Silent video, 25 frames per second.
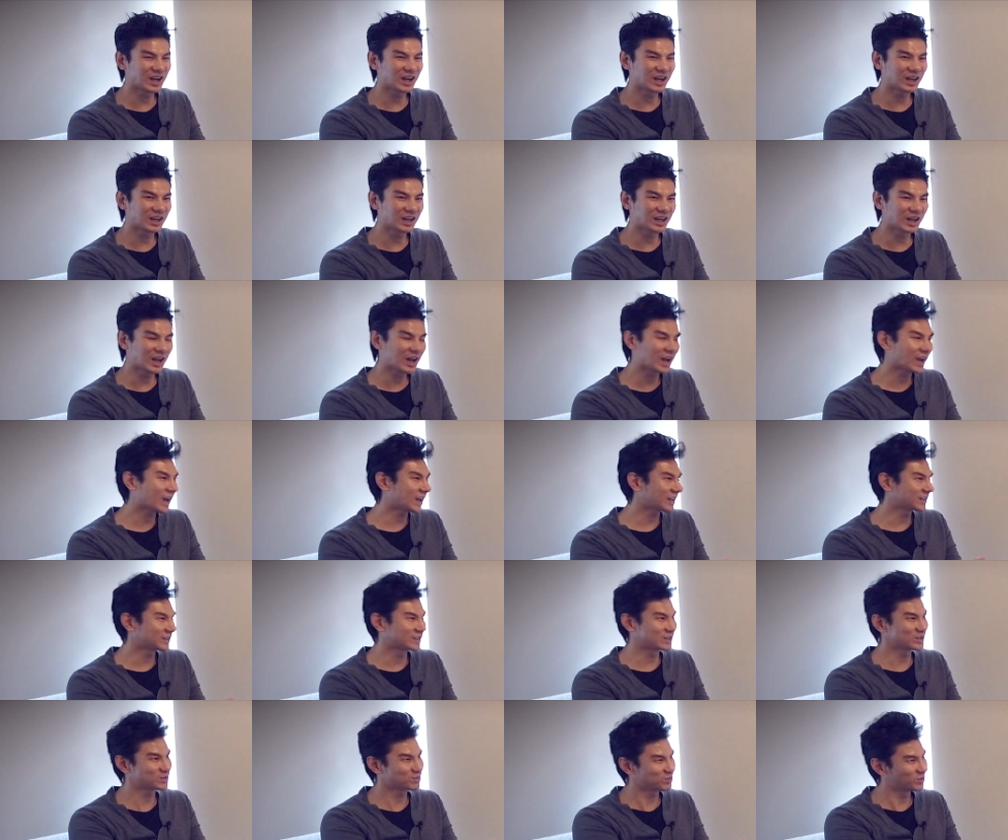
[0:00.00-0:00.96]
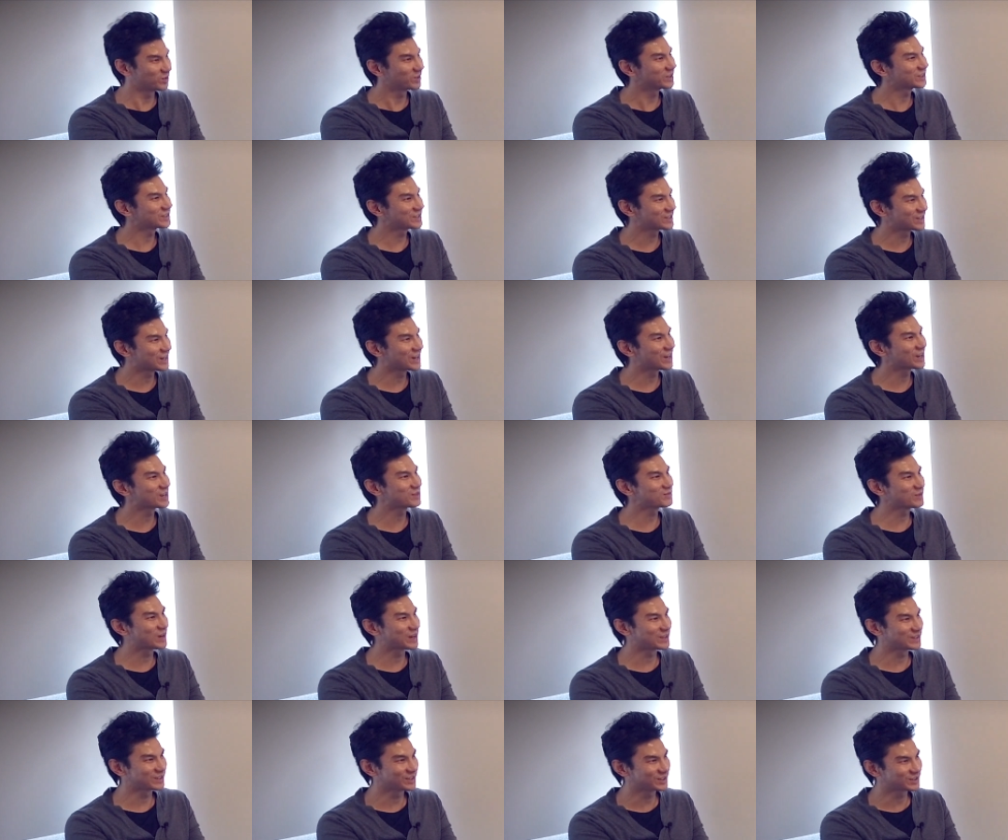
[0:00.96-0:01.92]
at this point in
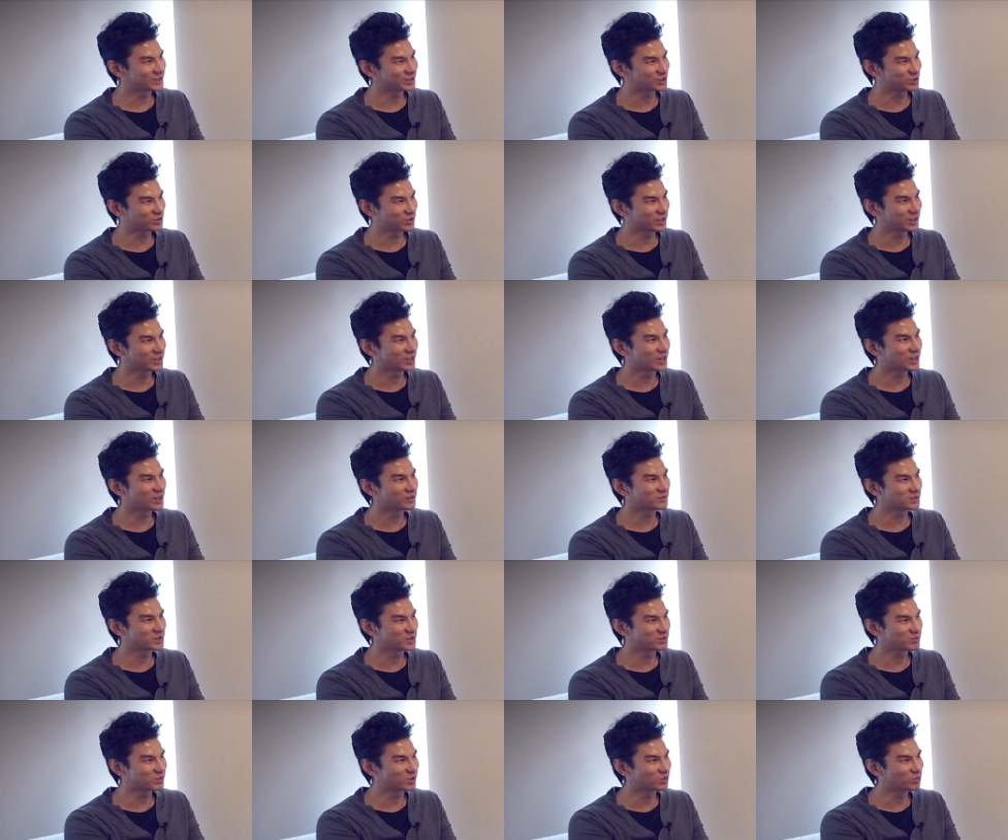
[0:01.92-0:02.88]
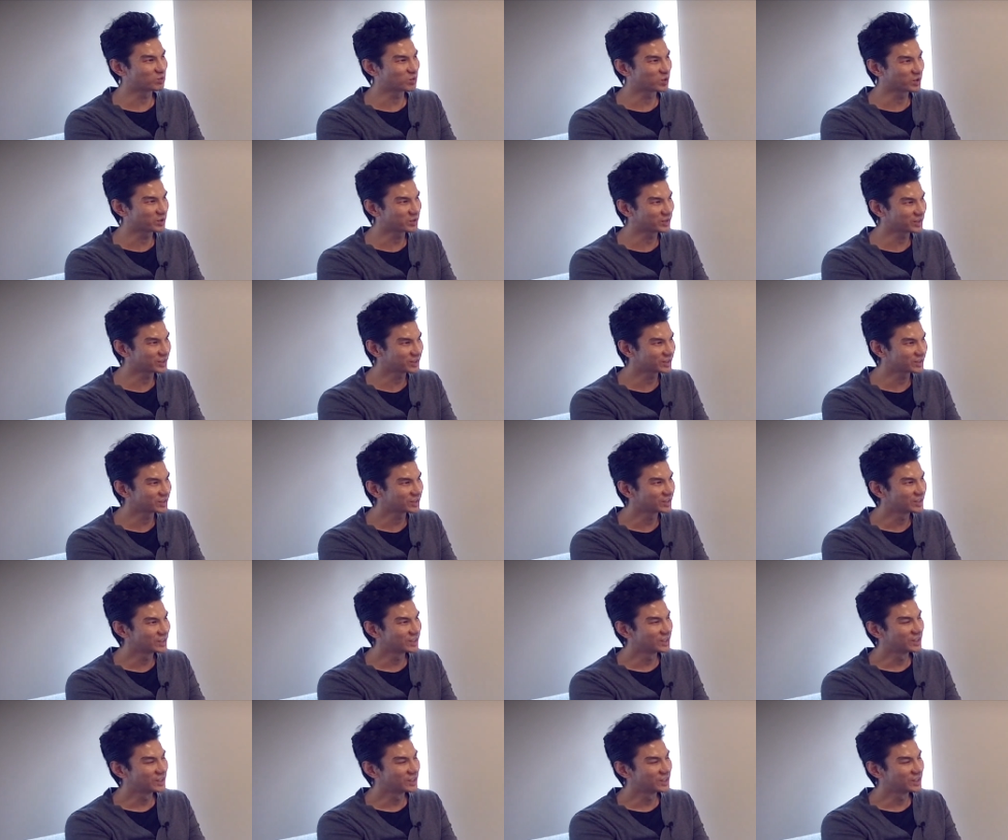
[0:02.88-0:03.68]
time, I think the trade-off has been worth it.